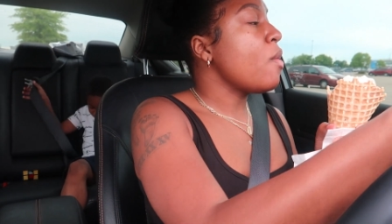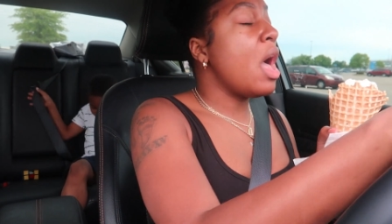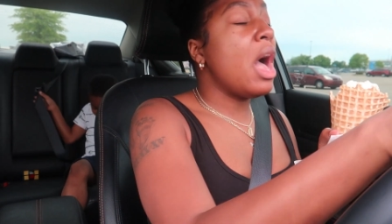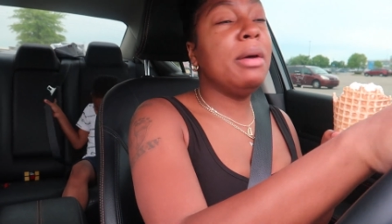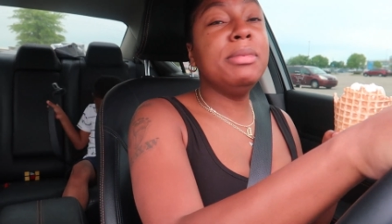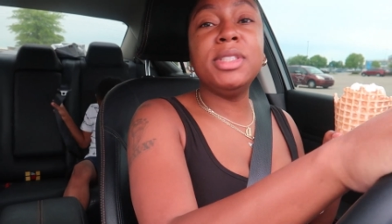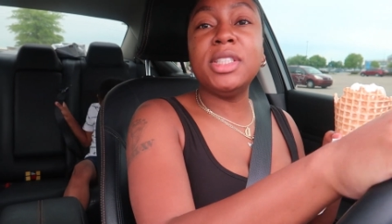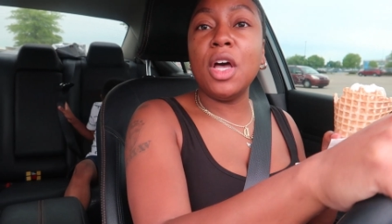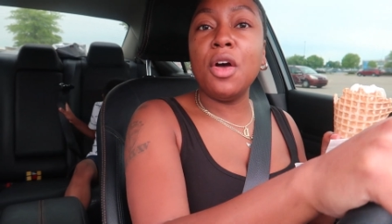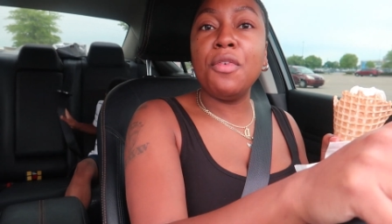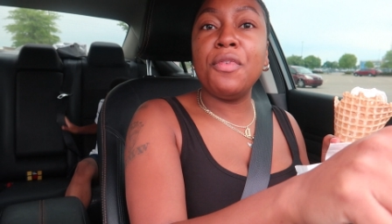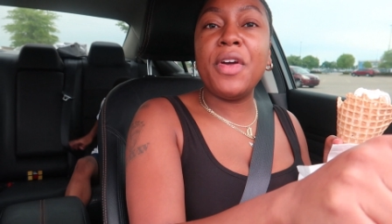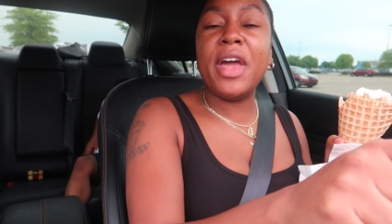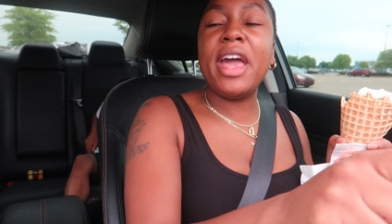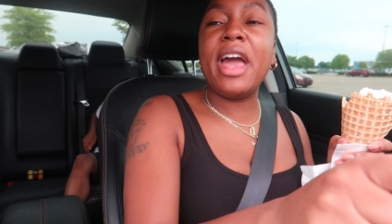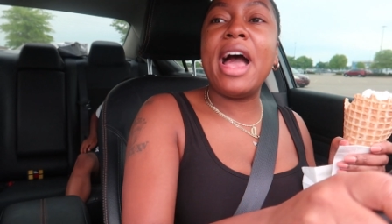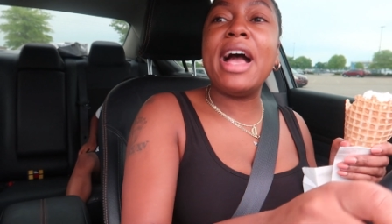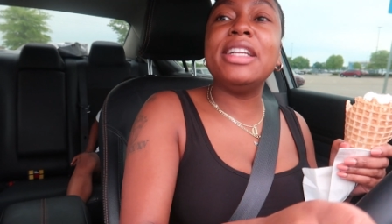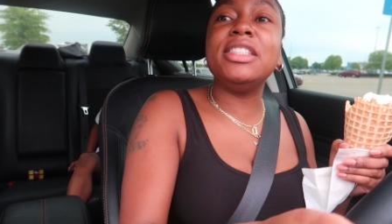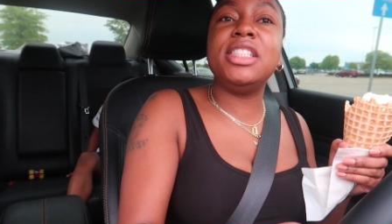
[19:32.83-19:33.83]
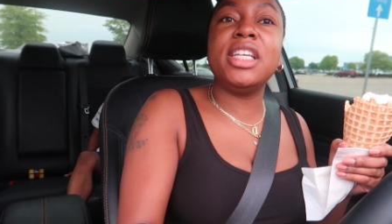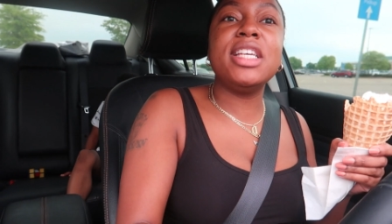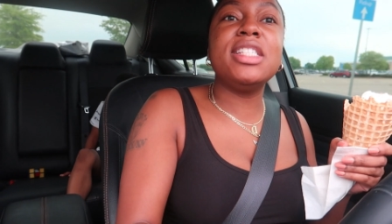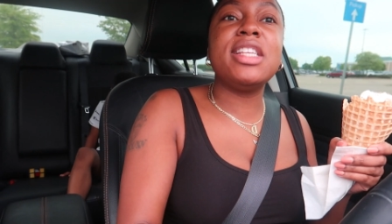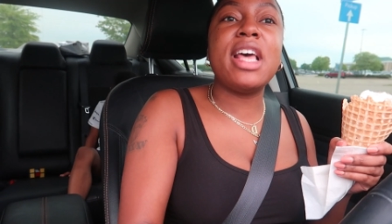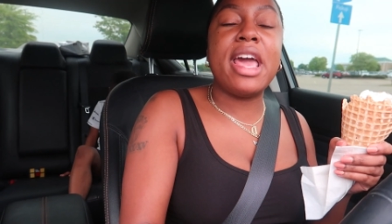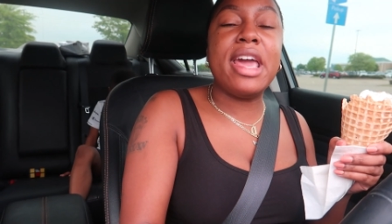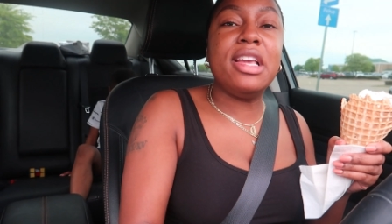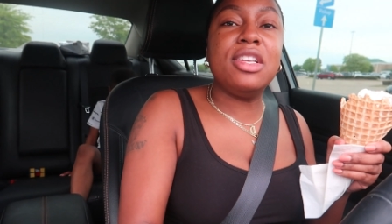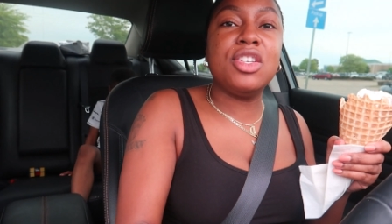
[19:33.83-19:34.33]
I'm so fat. I
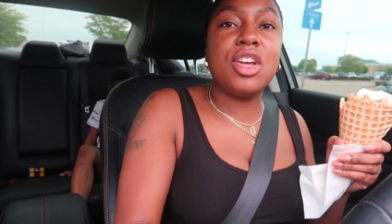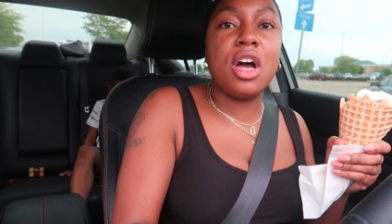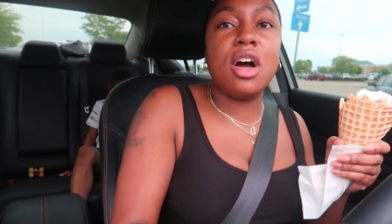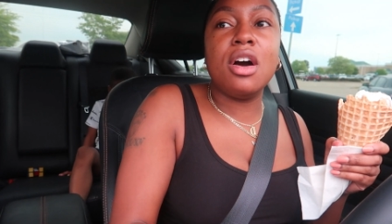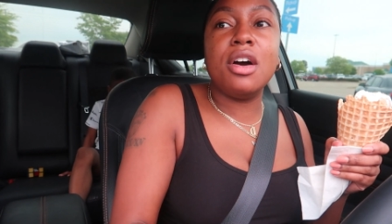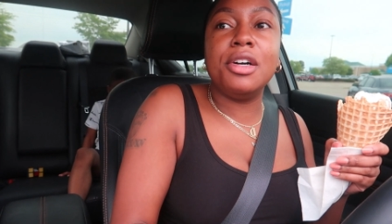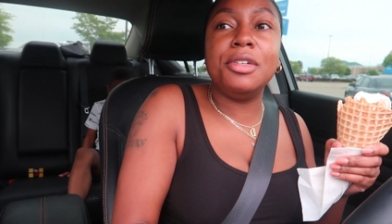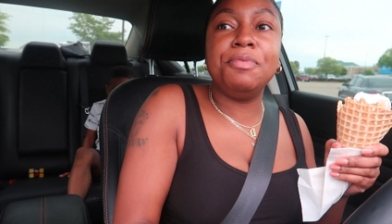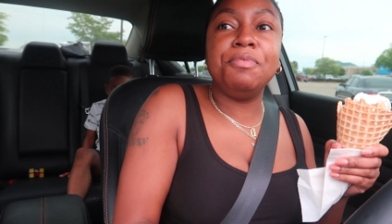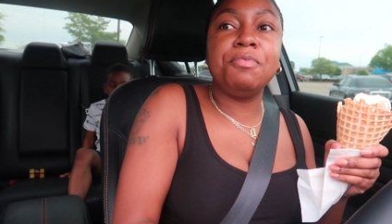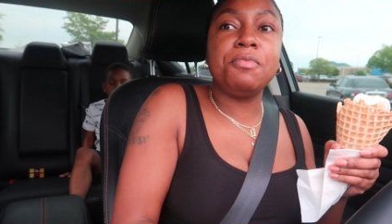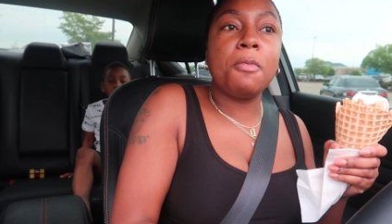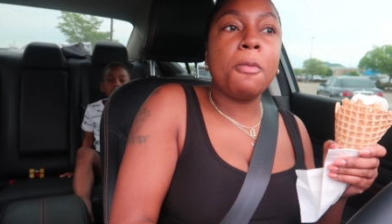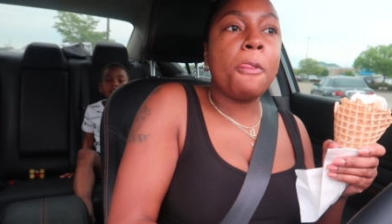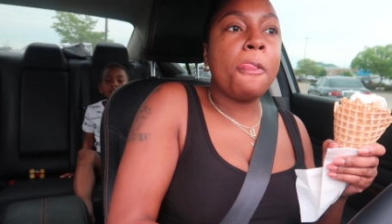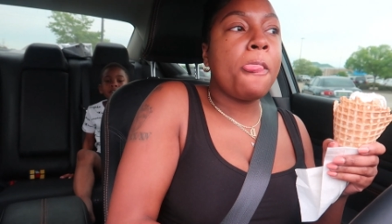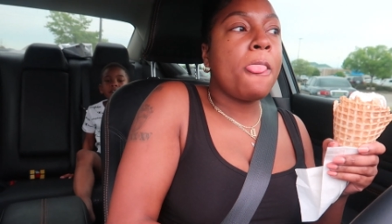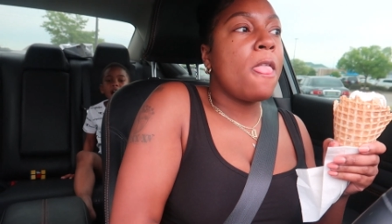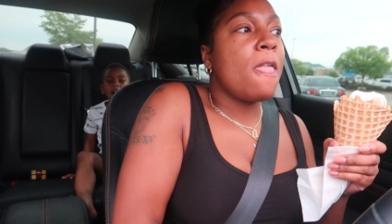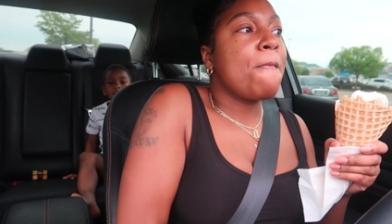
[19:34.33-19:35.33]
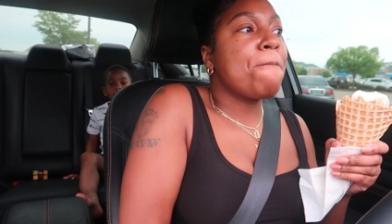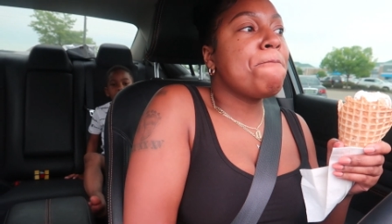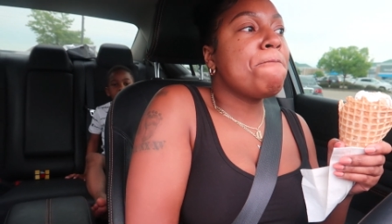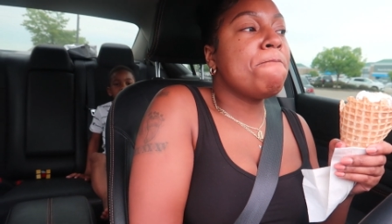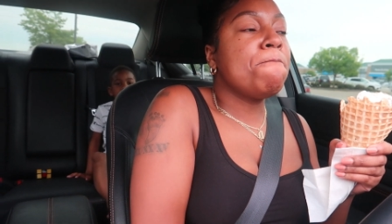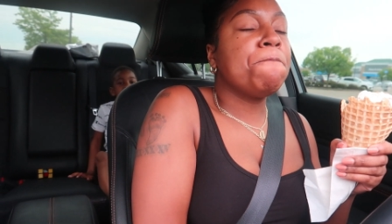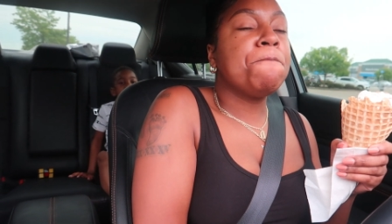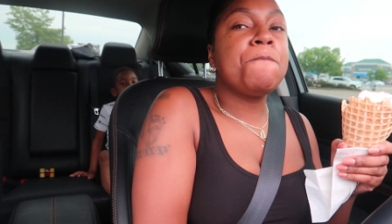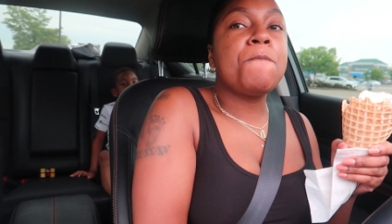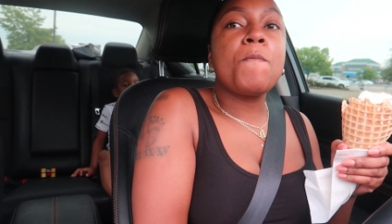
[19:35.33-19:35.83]
just ate, y'all. You was not
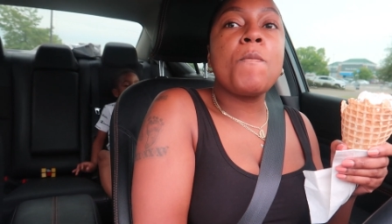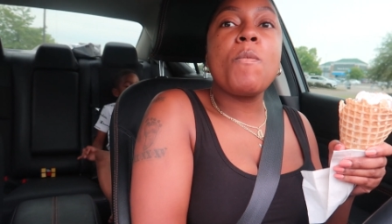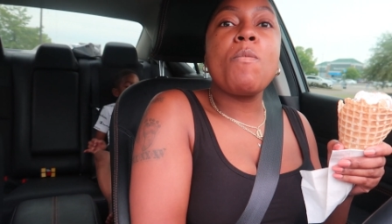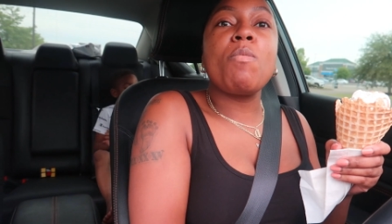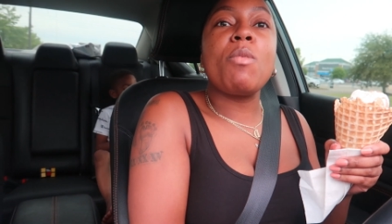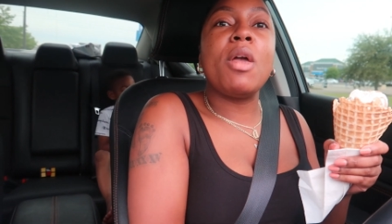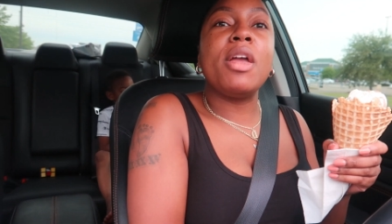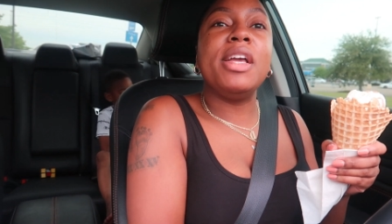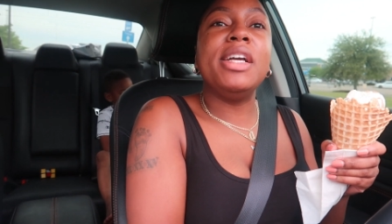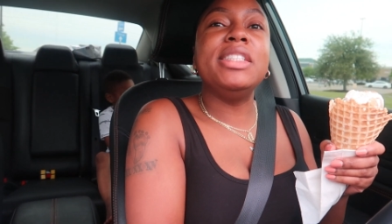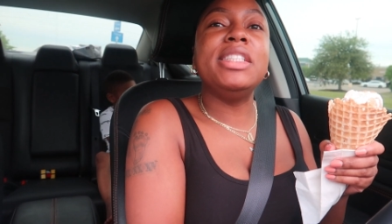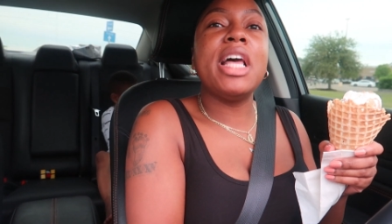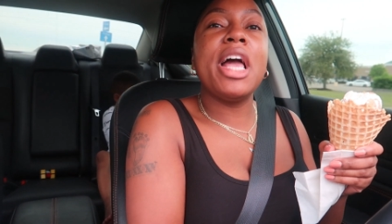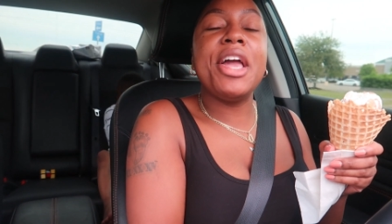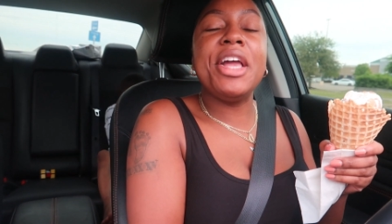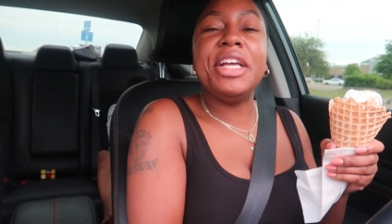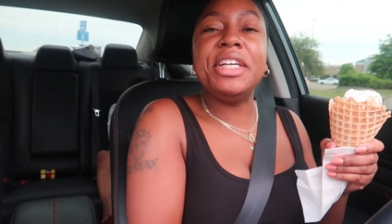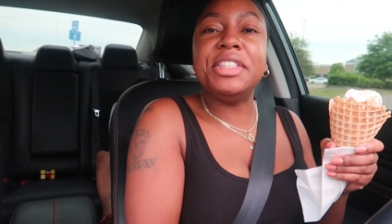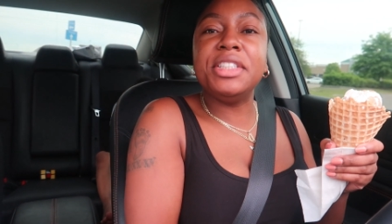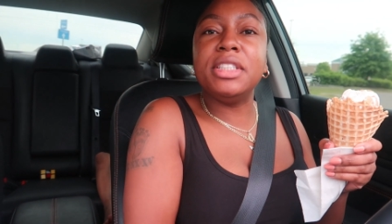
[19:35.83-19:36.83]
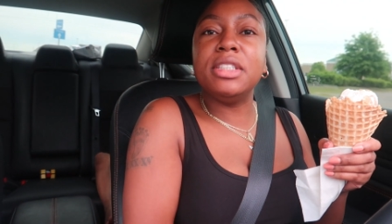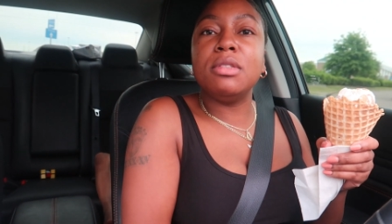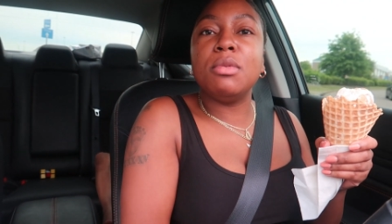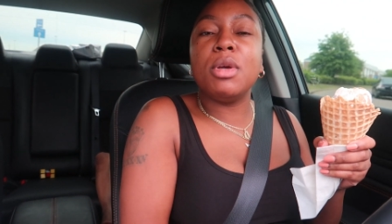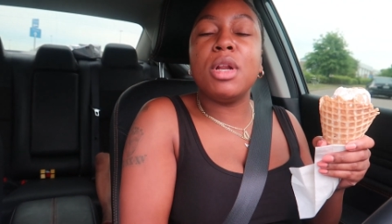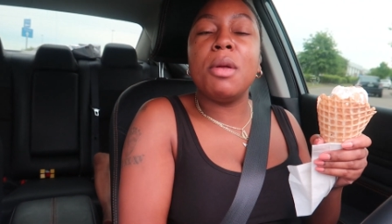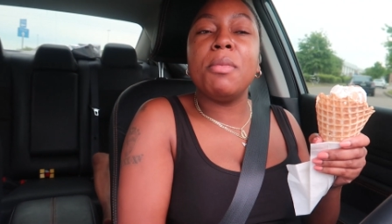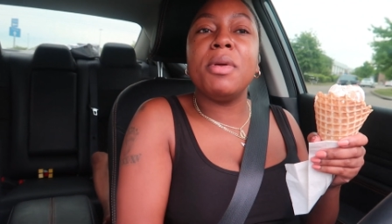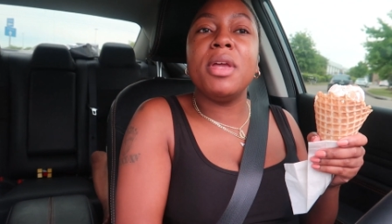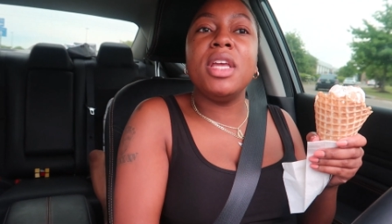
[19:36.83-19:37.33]
fat. Yes, I am. you
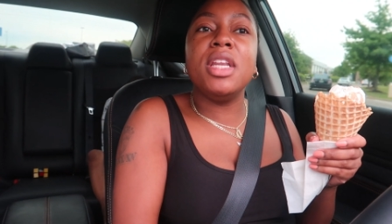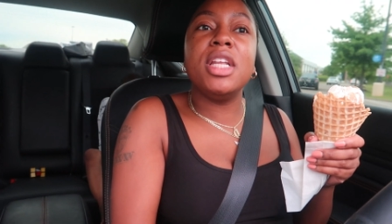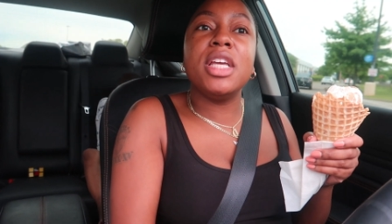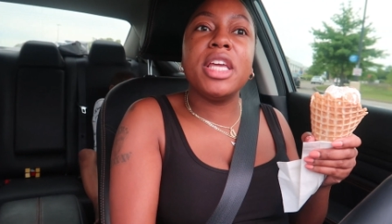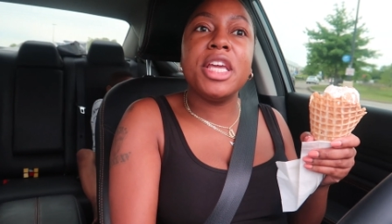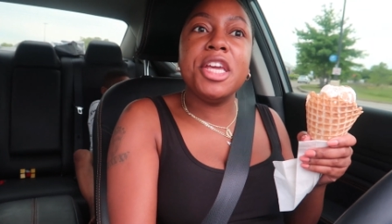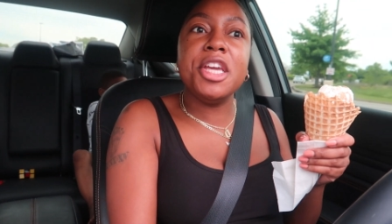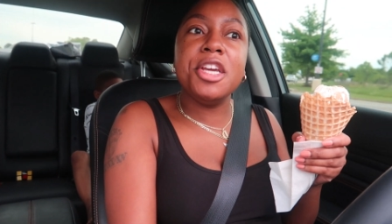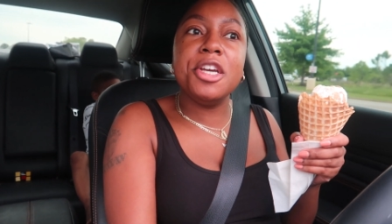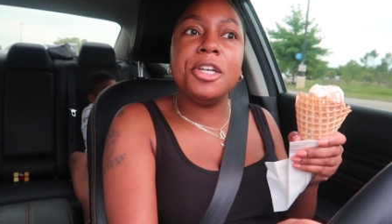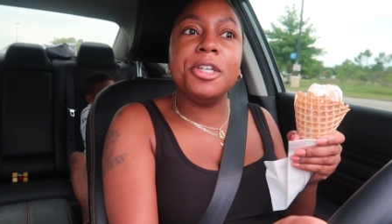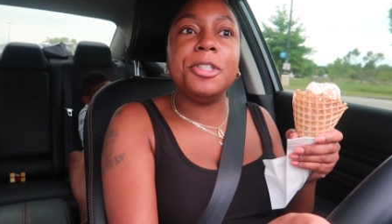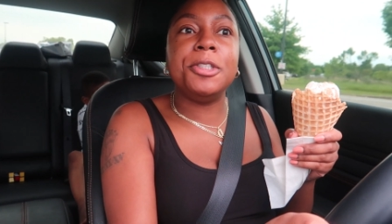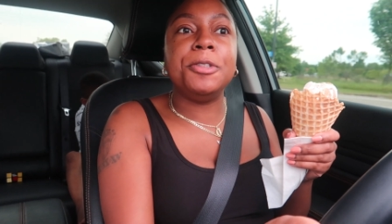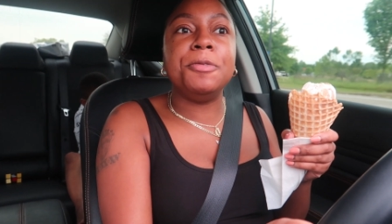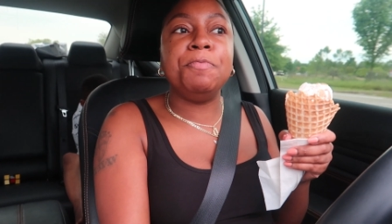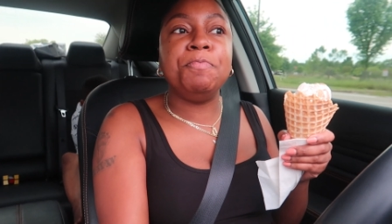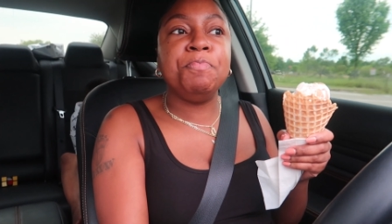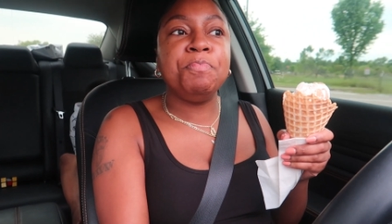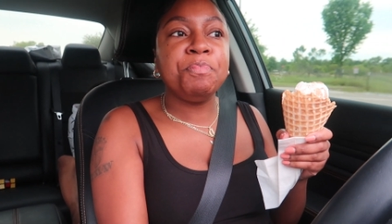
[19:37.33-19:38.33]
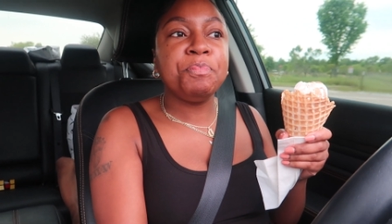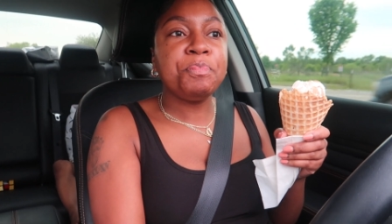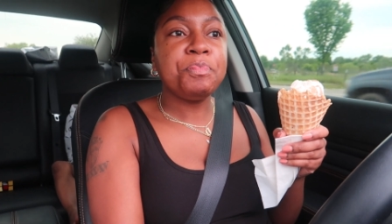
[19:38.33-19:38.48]
and I'm eating not. again.